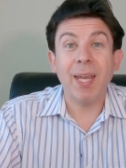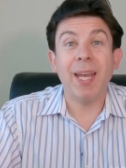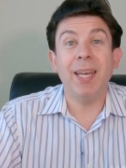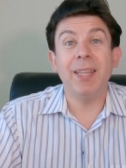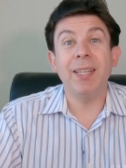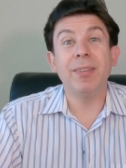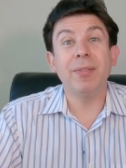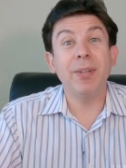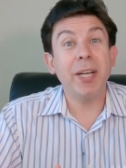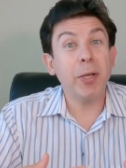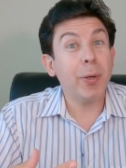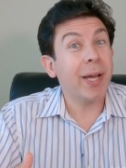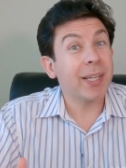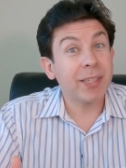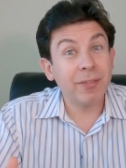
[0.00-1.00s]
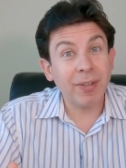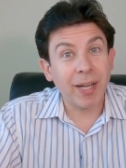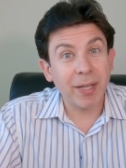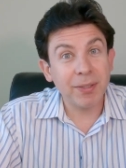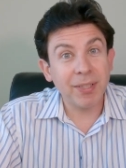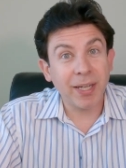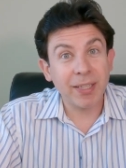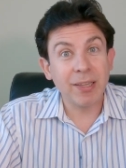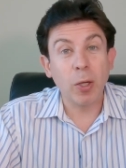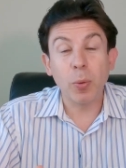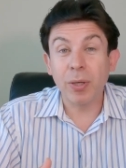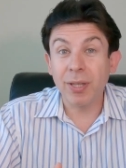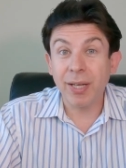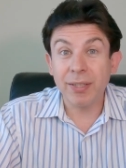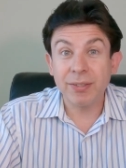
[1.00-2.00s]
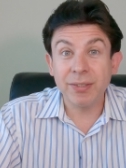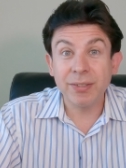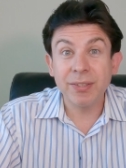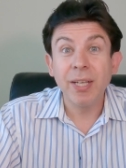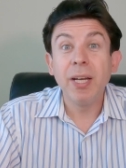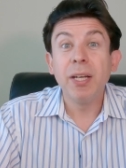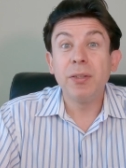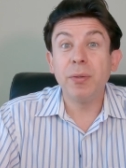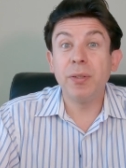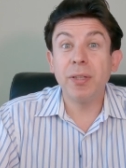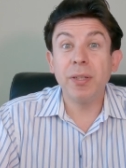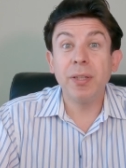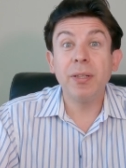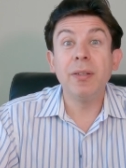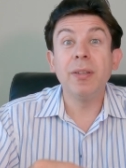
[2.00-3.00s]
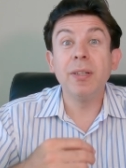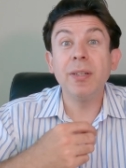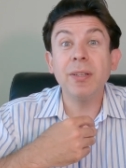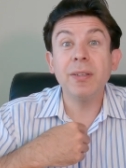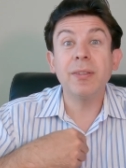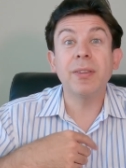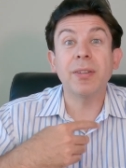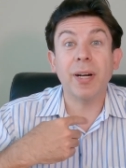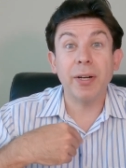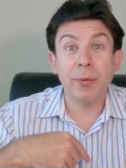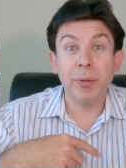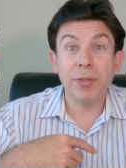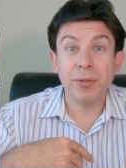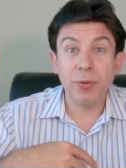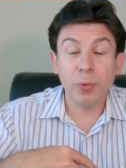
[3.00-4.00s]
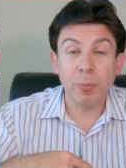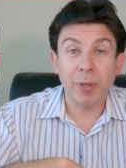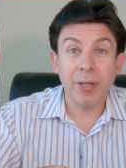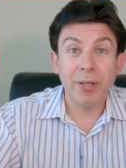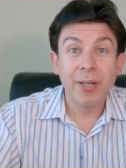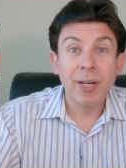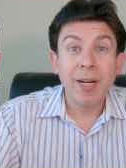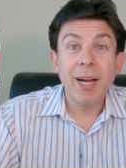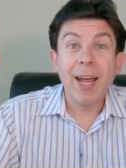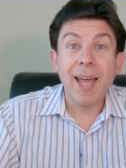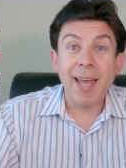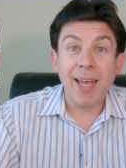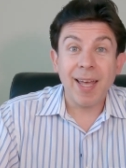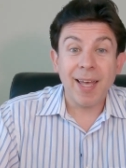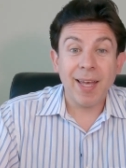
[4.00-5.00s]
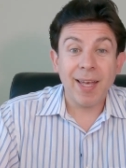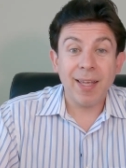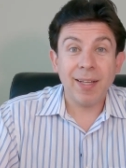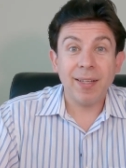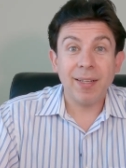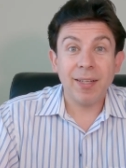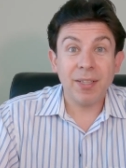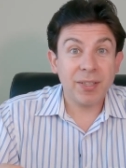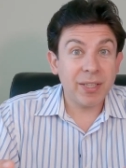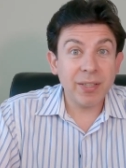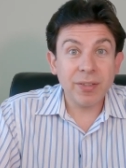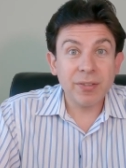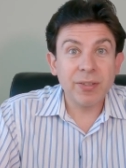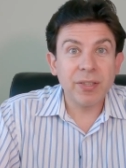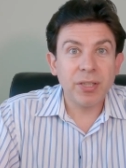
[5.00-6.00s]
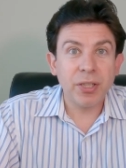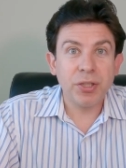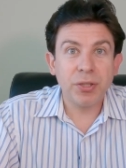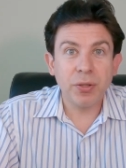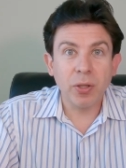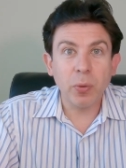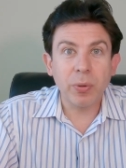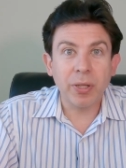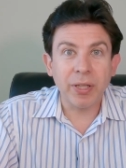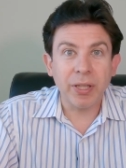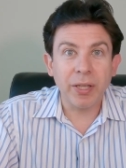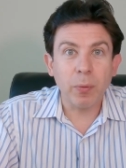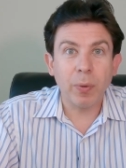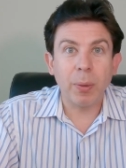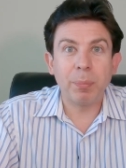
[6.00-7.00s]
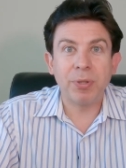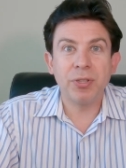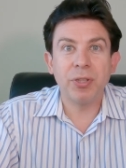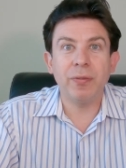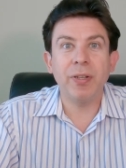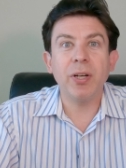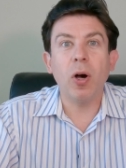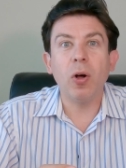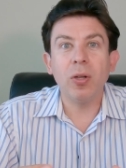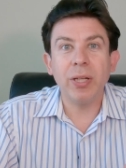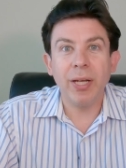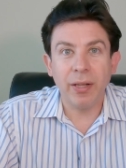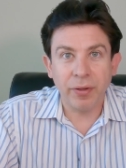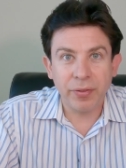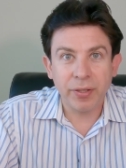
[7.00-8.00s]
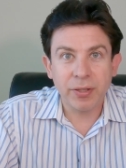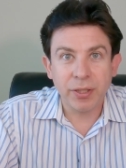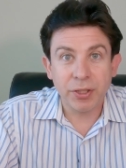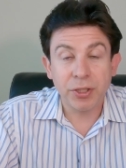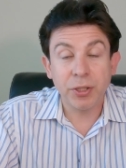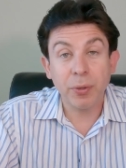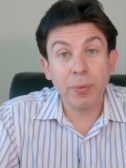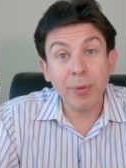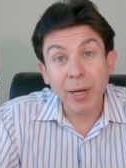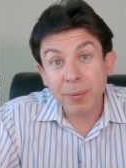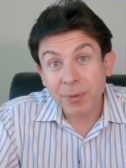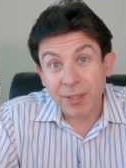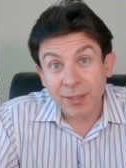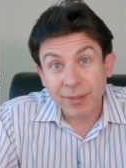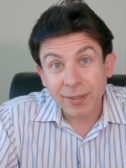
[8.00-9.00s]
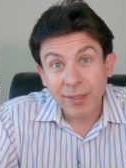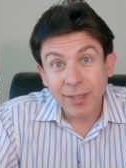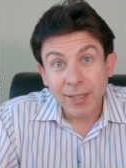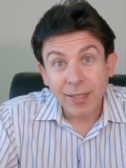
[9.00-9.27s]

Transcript: and the radioactive iodine localizes to the little thyroid tumor, and it kills the tissue locally while preserving all the healthy tissue around it.